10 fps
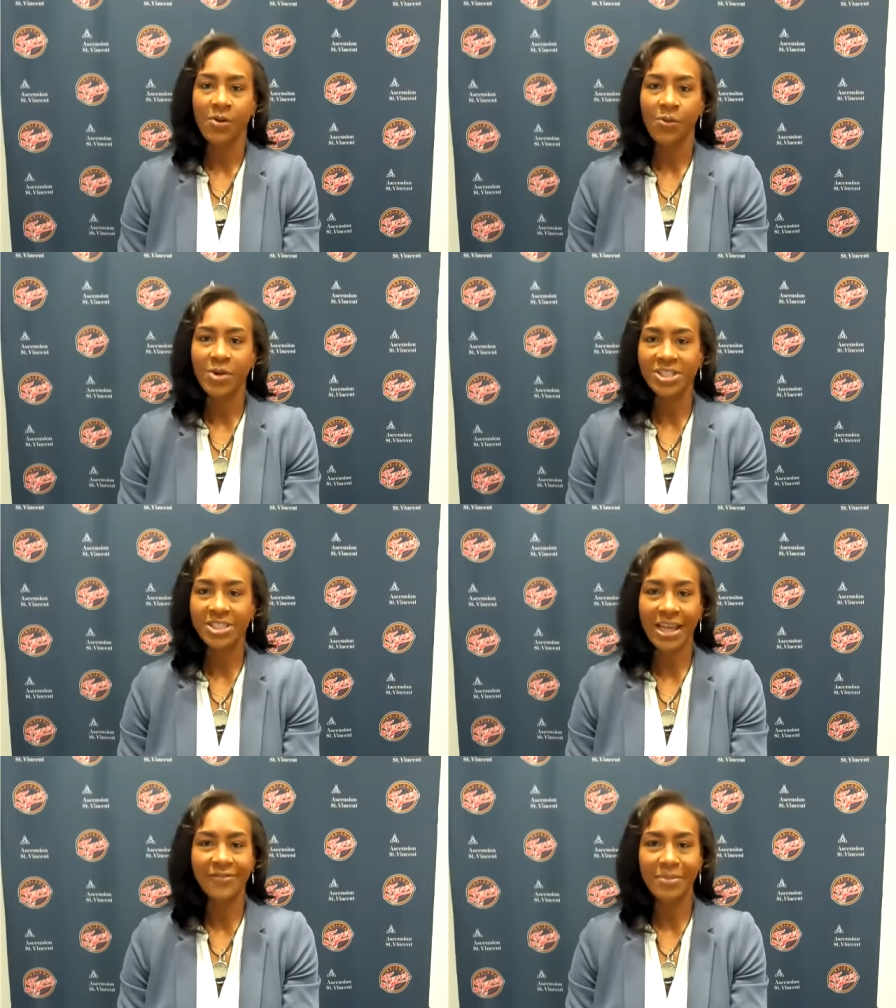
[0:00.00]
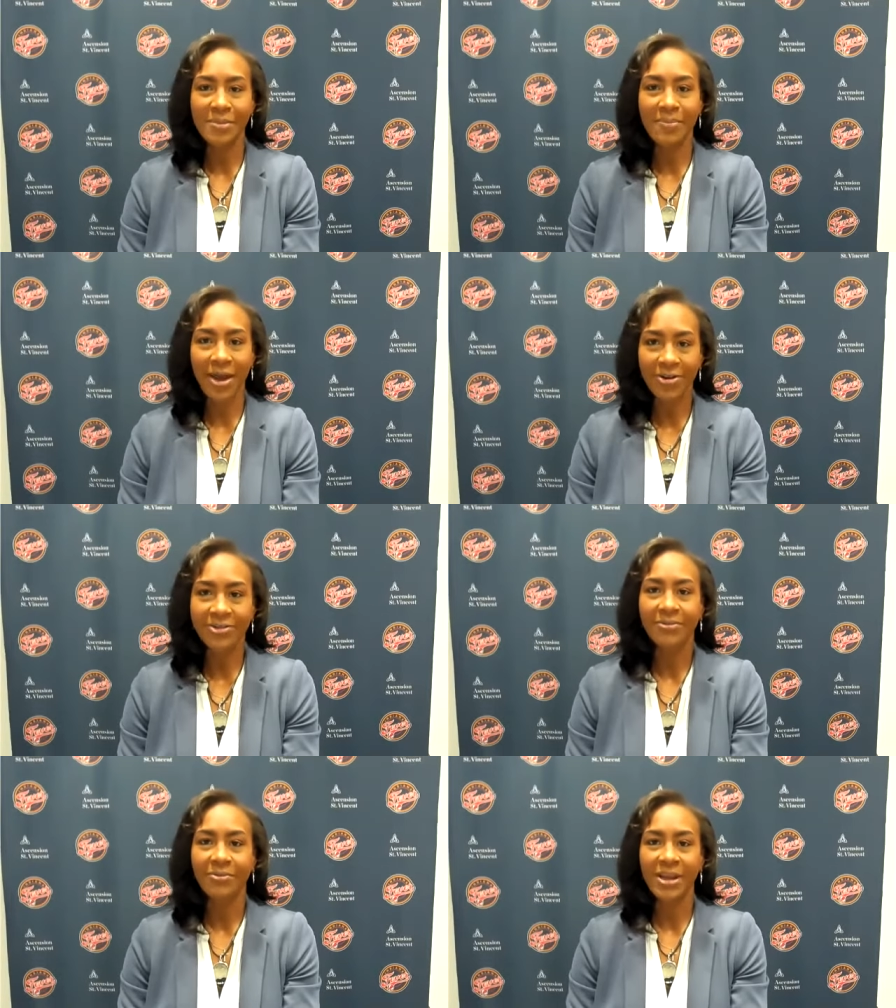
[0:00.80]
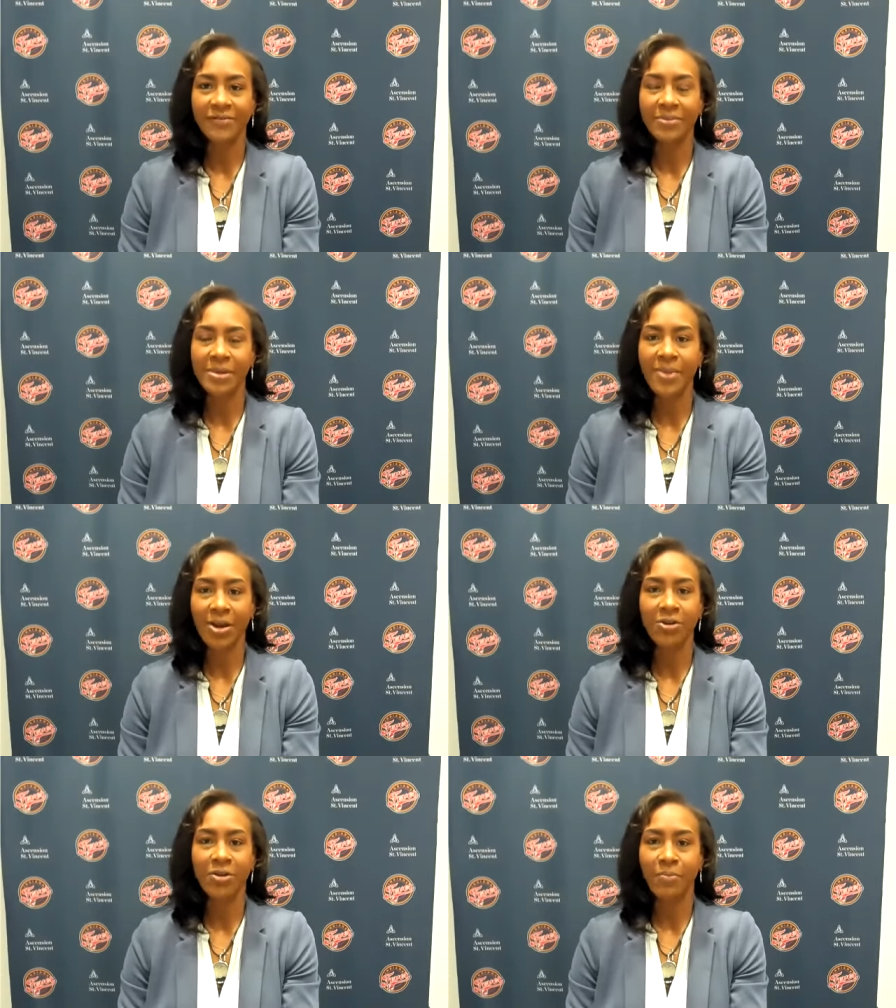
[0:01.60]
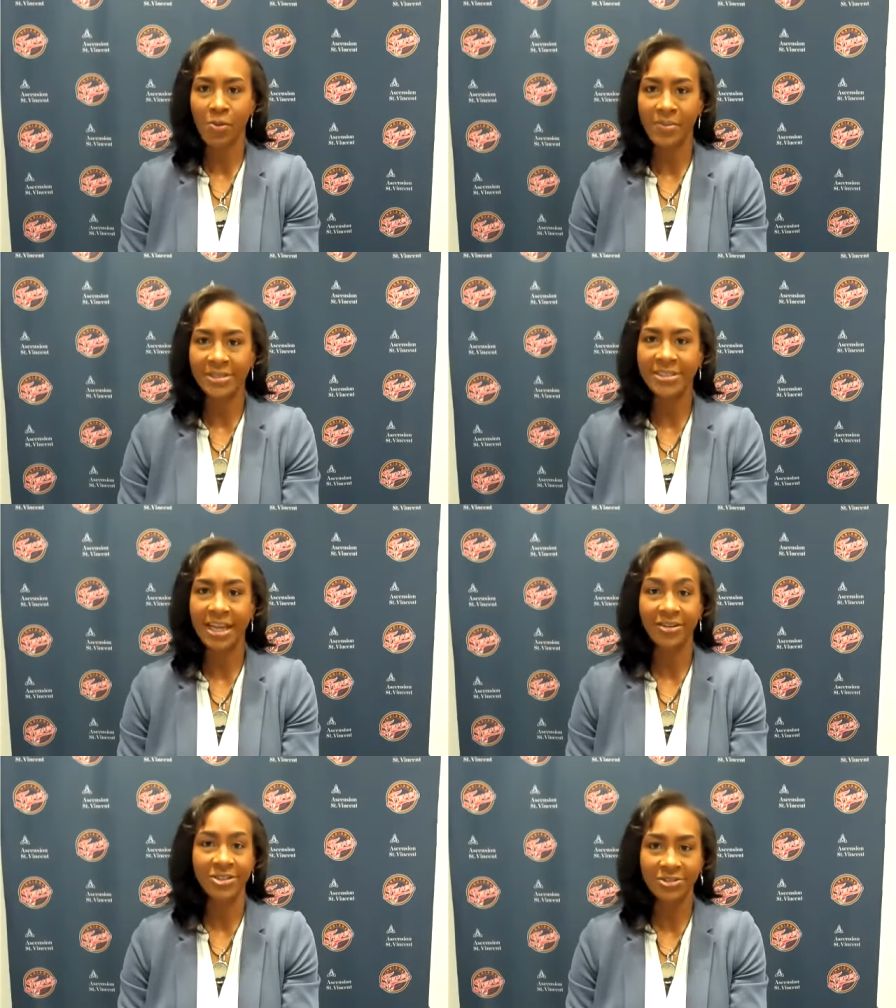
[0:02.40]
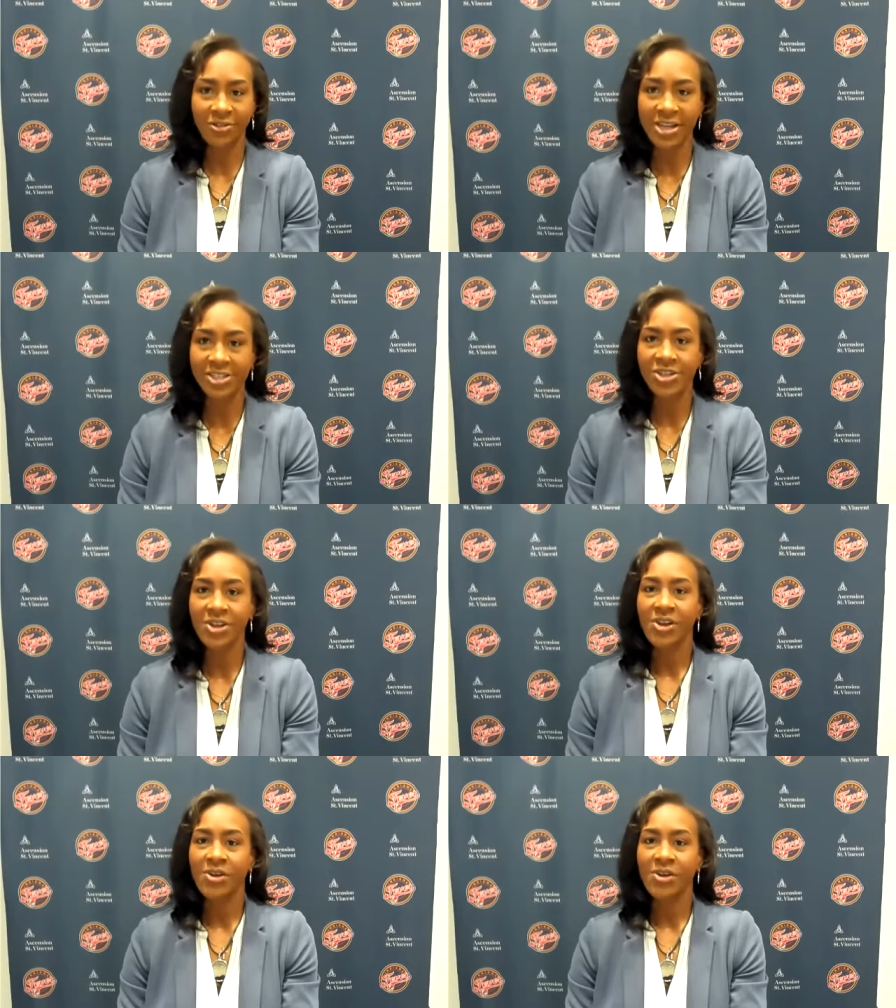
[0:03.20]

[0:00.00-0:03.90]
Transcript: We just have to be better. We have to be better in moments down the stretch.